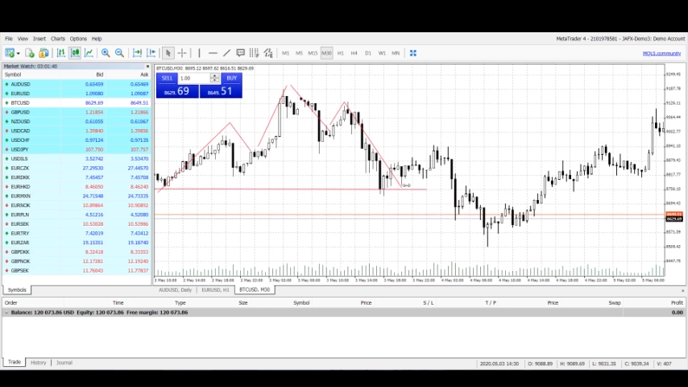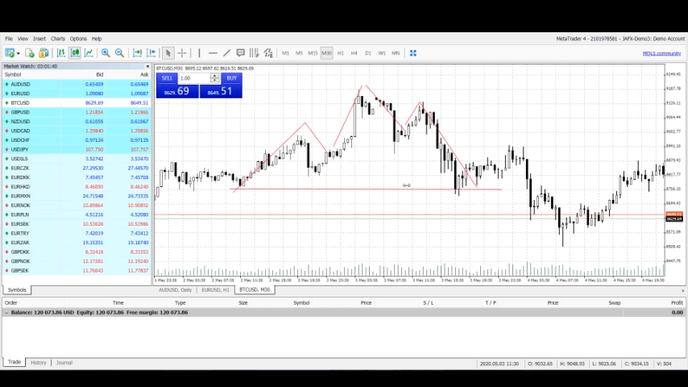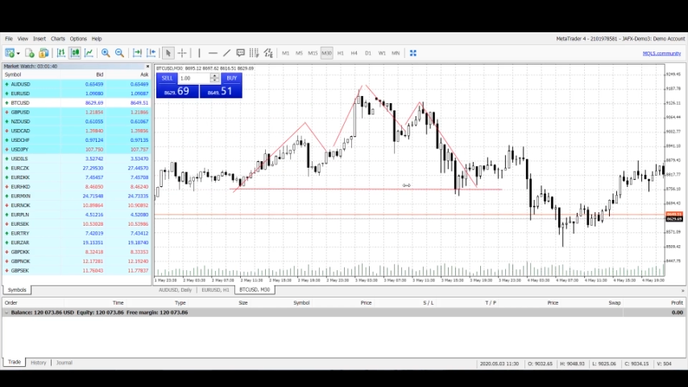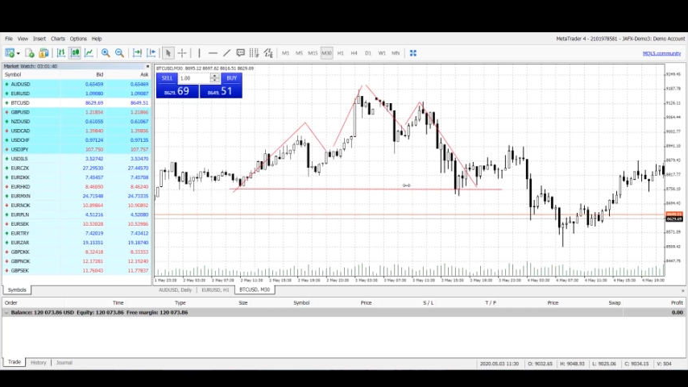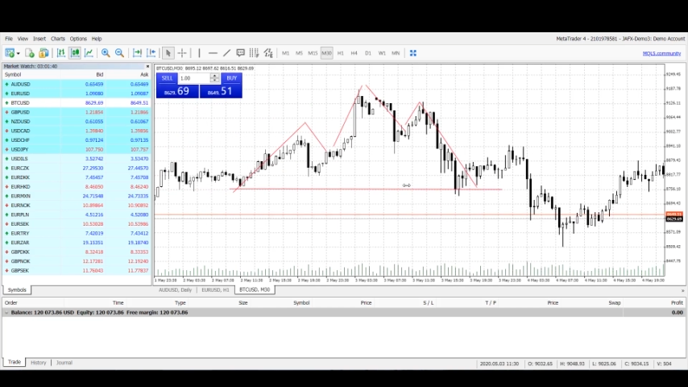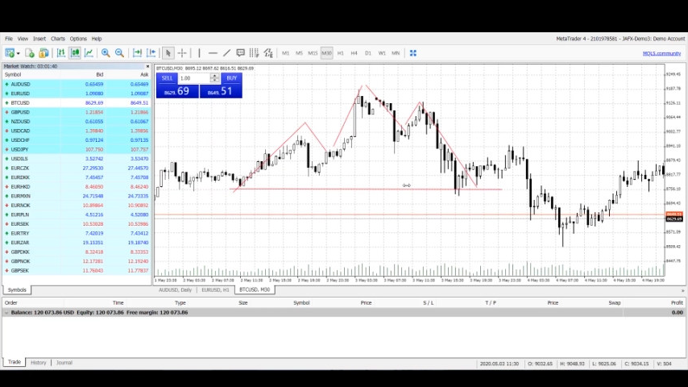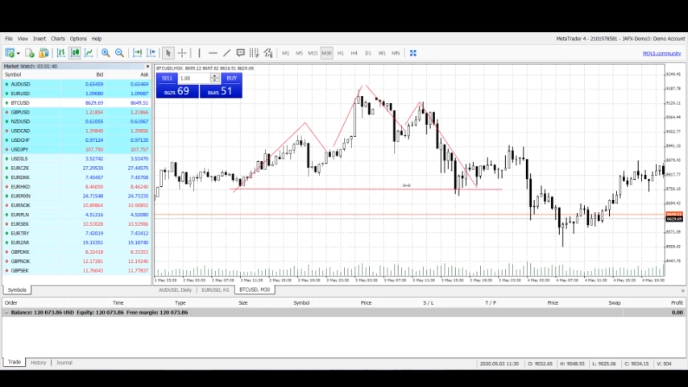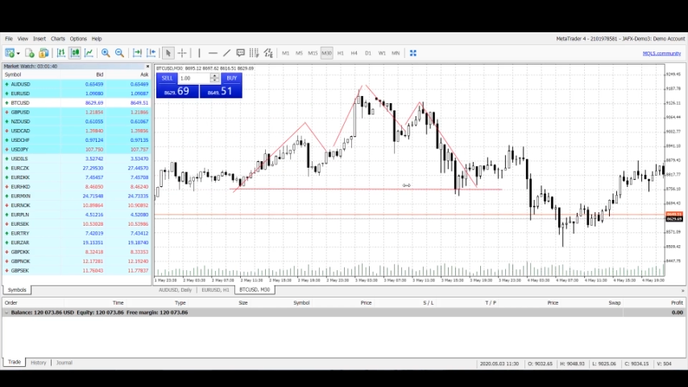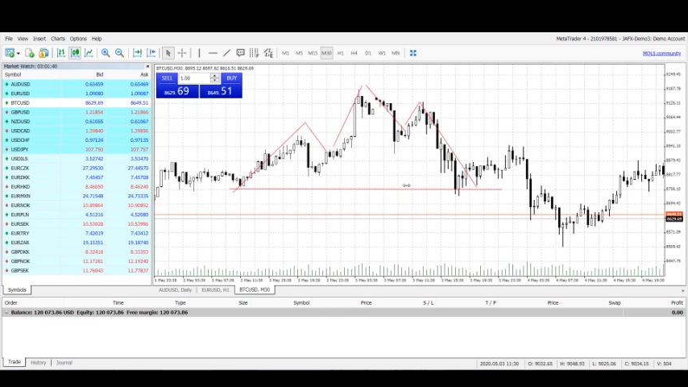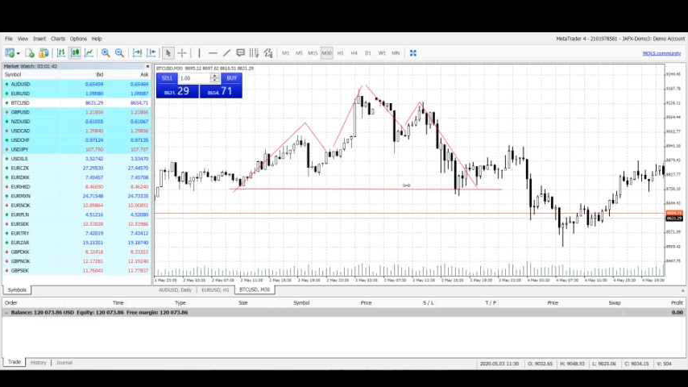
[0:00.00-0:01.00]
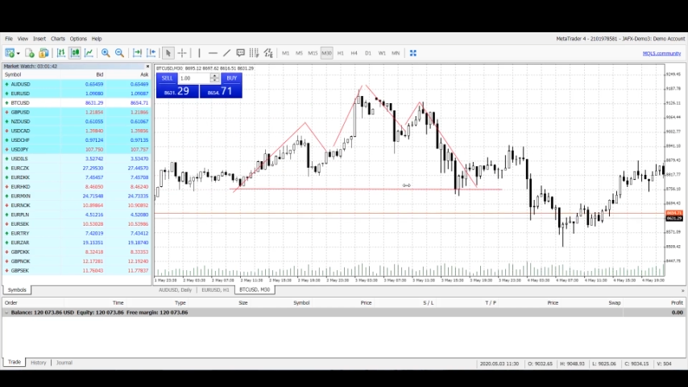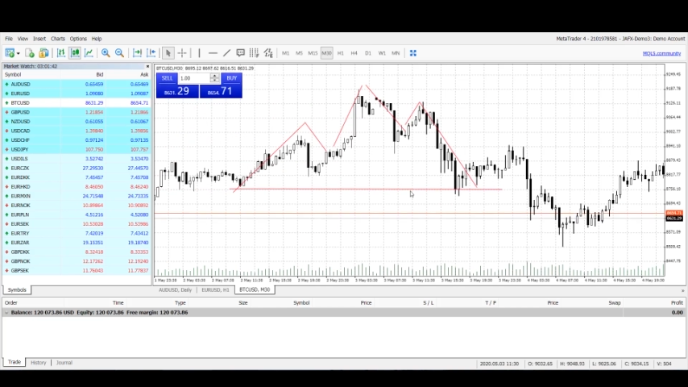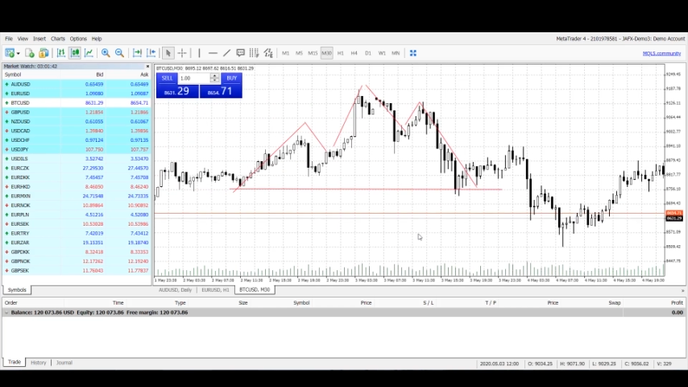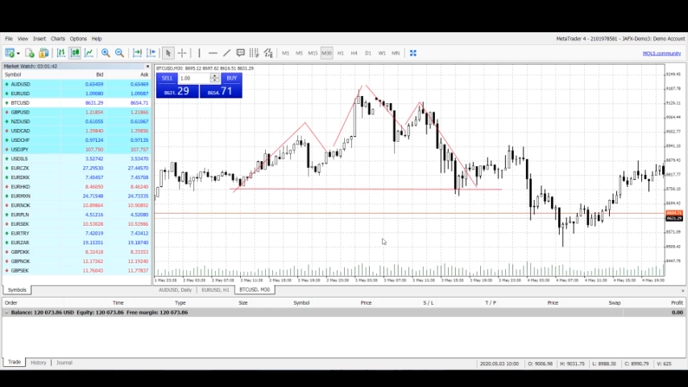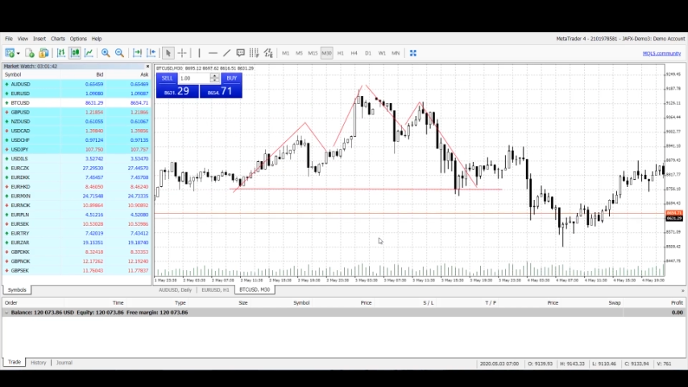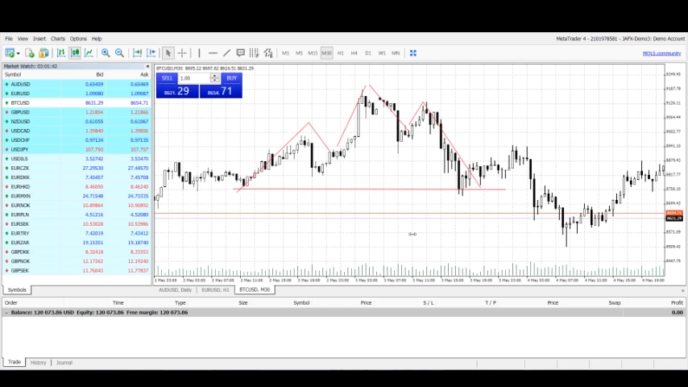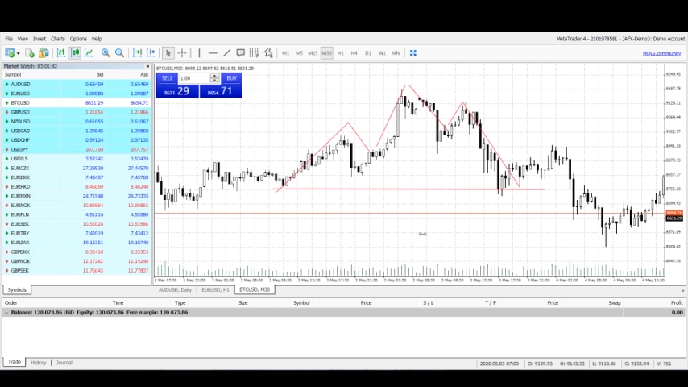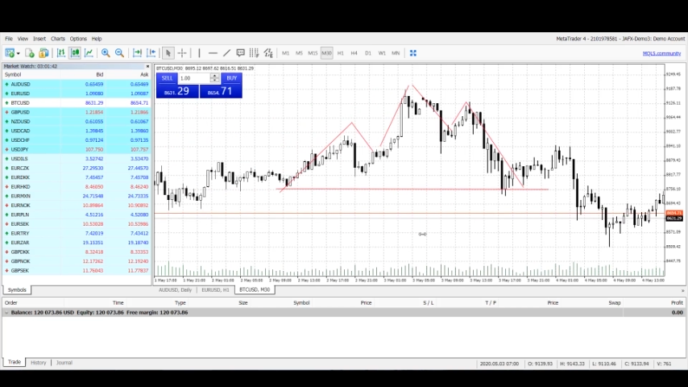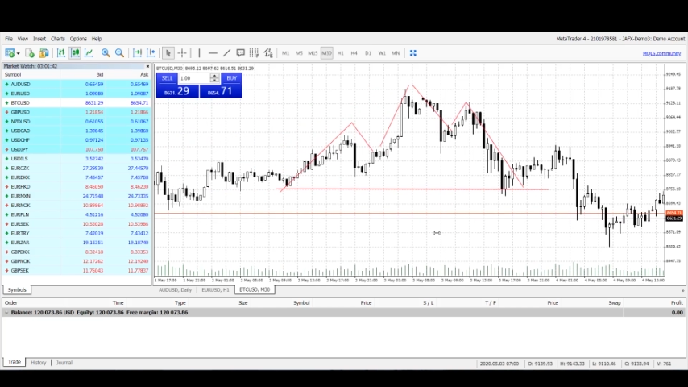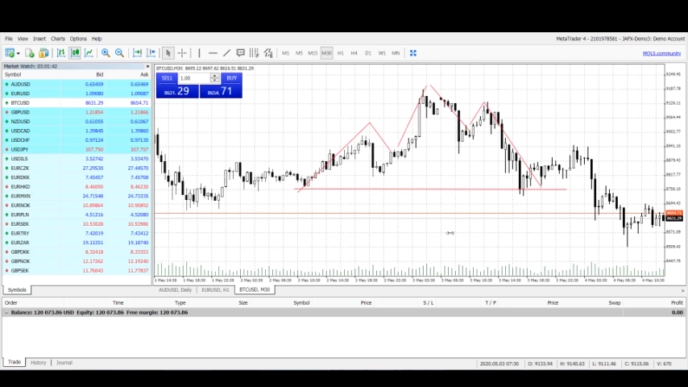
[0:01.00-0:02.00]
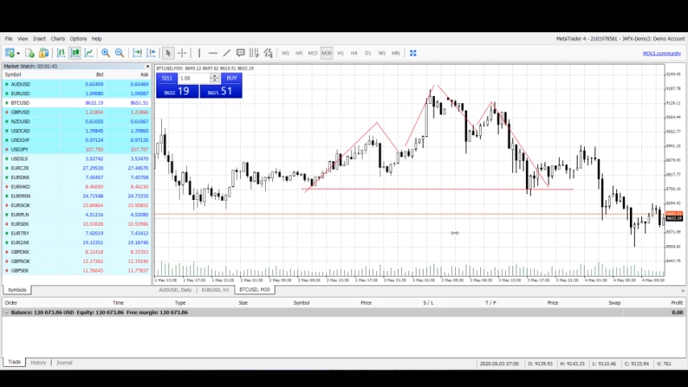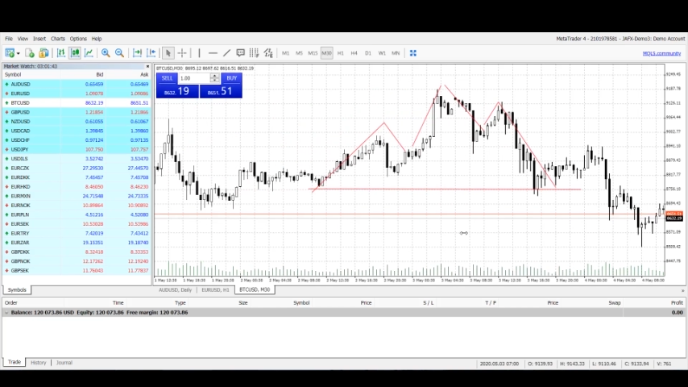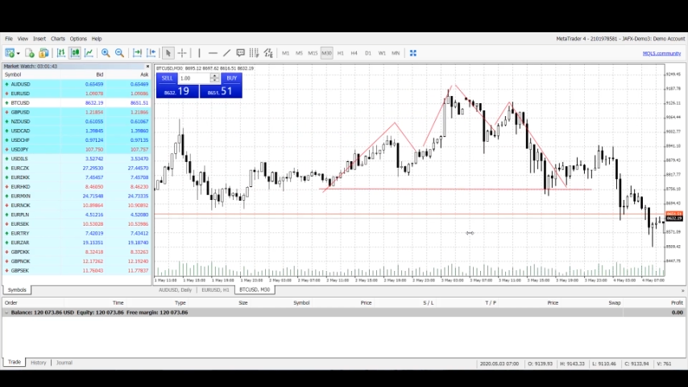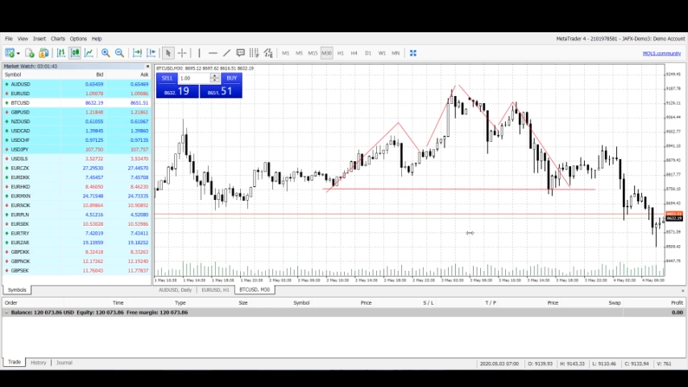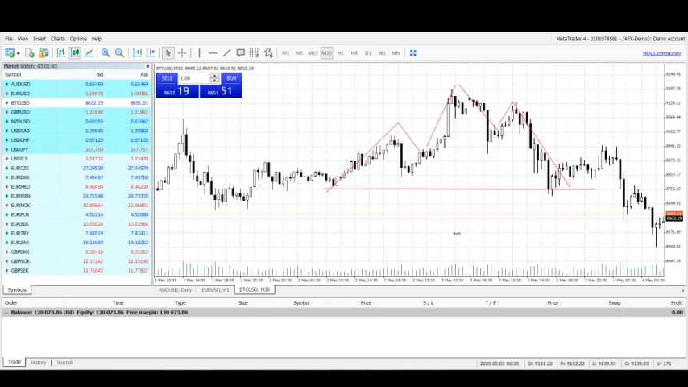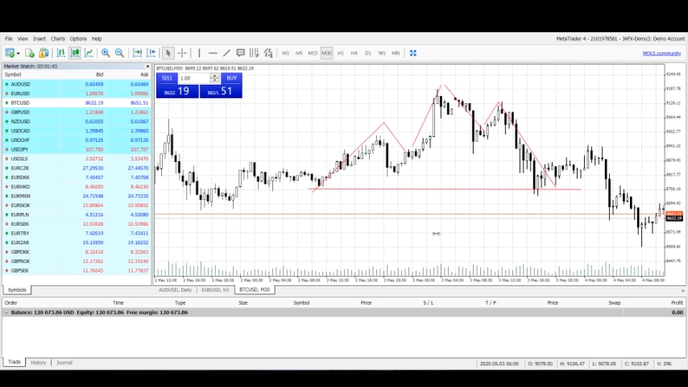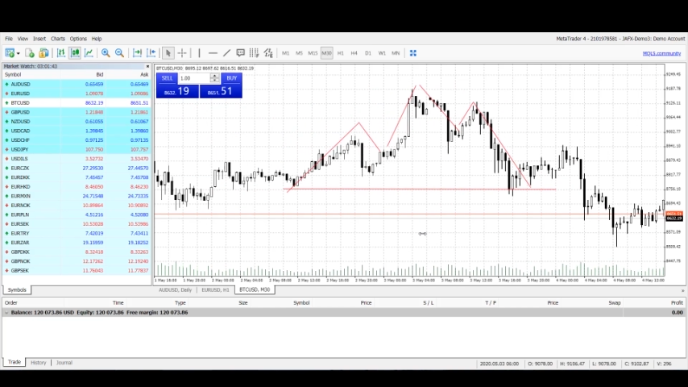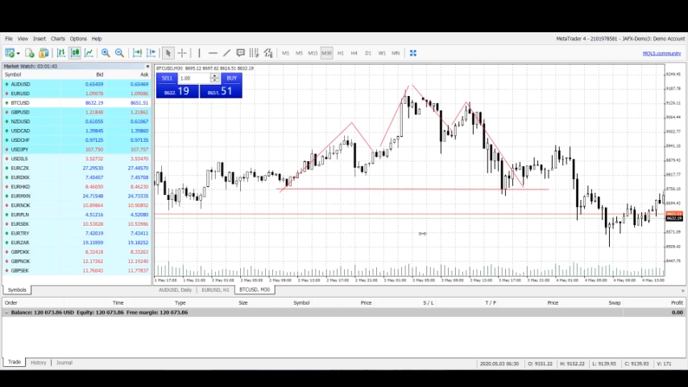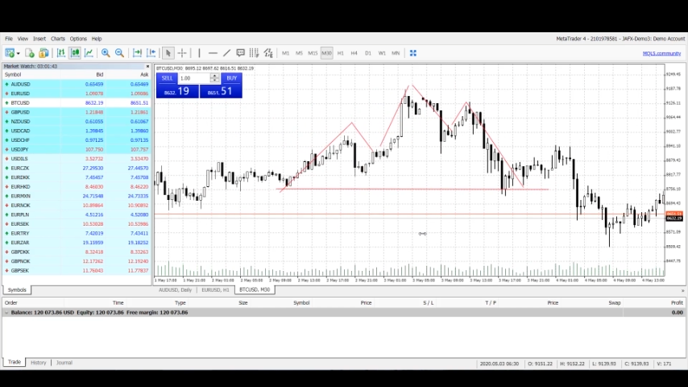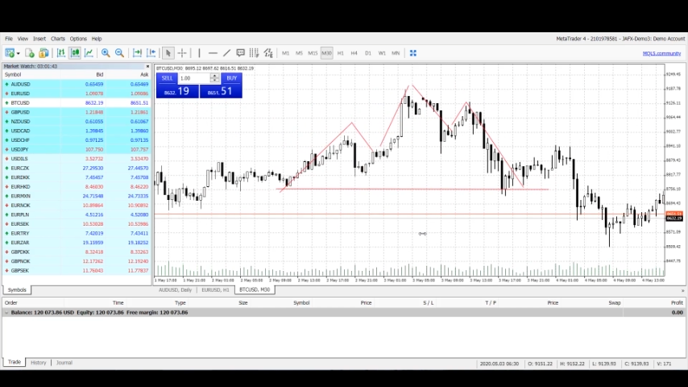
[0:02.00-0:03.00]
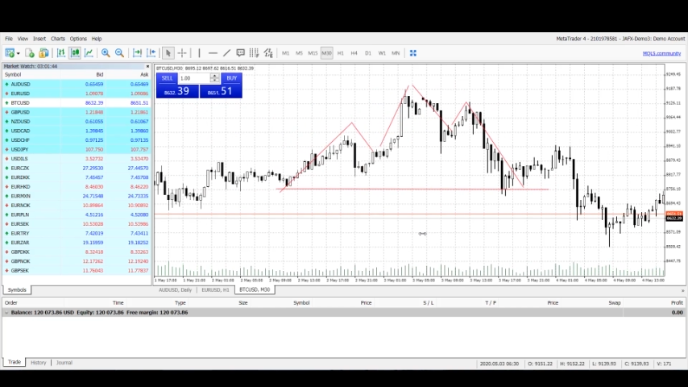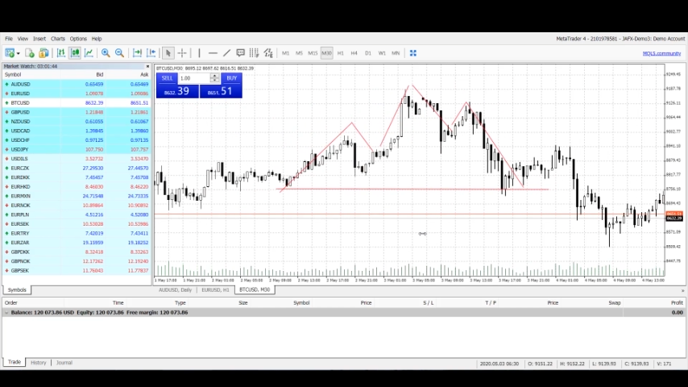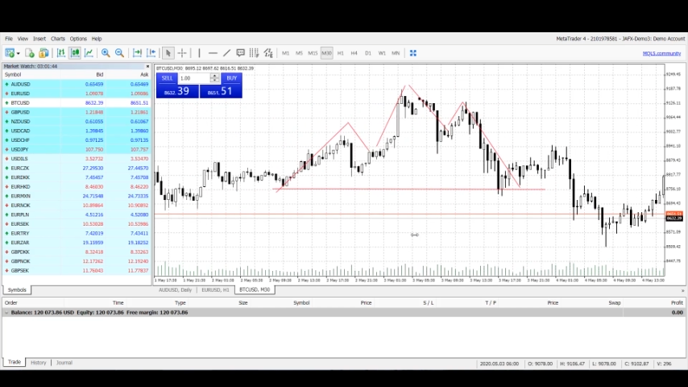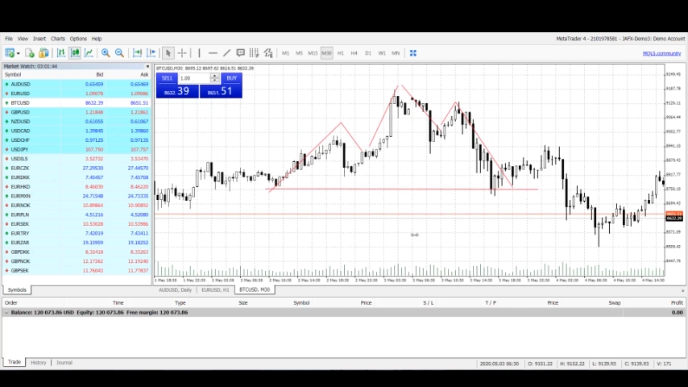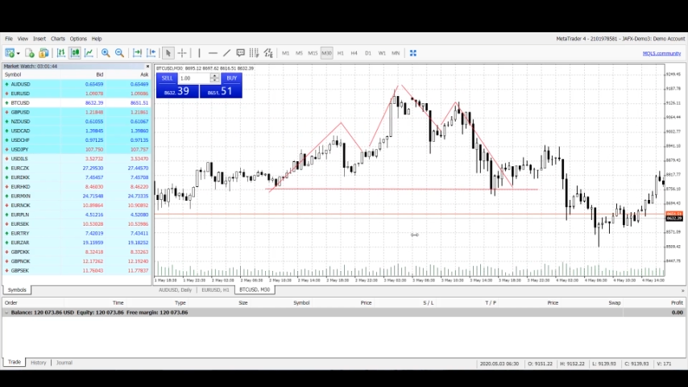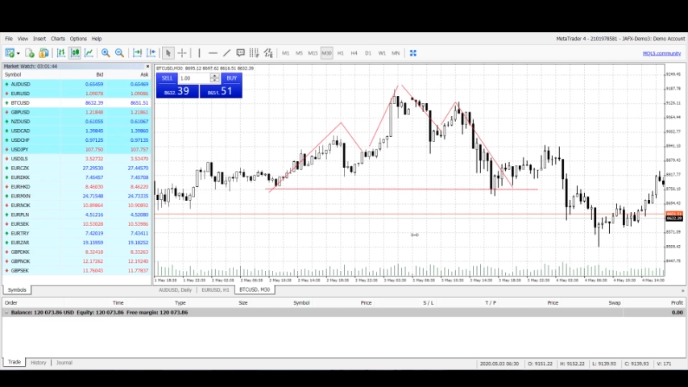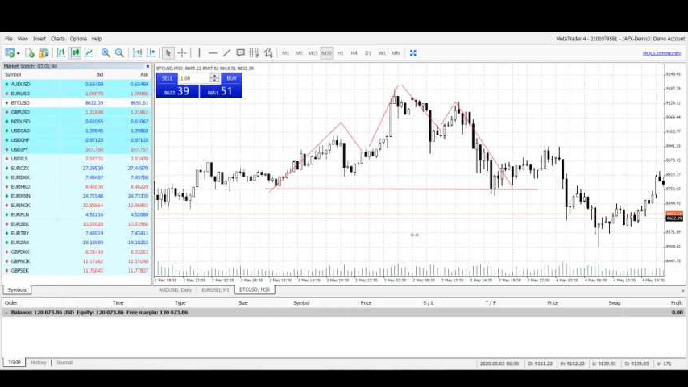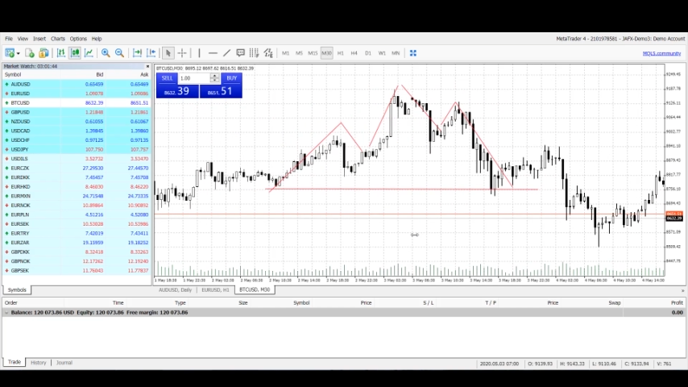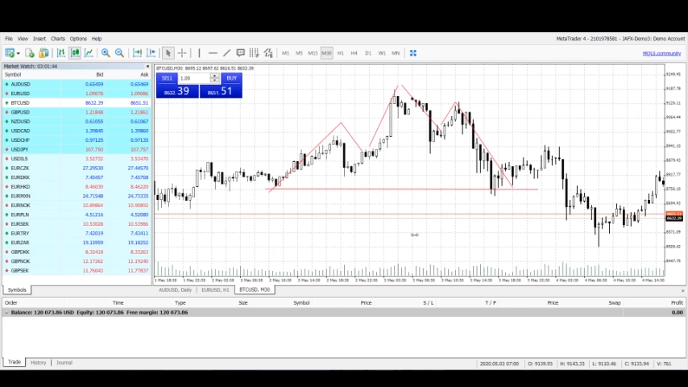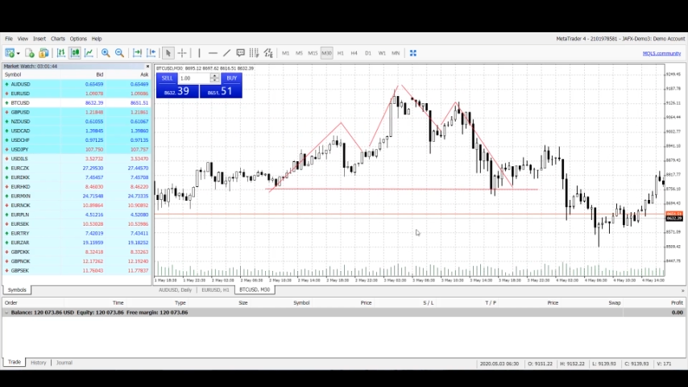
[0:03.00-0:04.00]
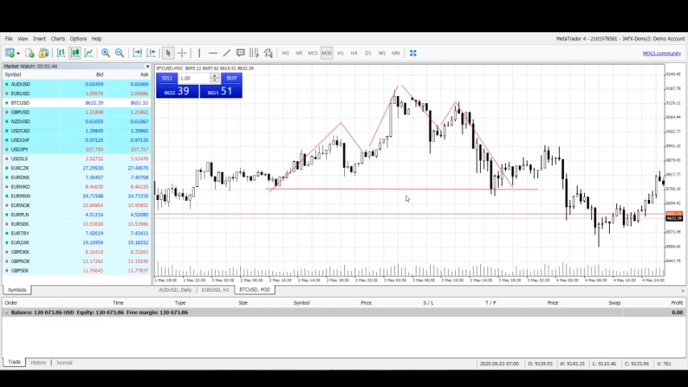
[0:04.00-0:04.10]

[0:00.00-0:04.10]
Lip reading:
[unreadable: no face in view]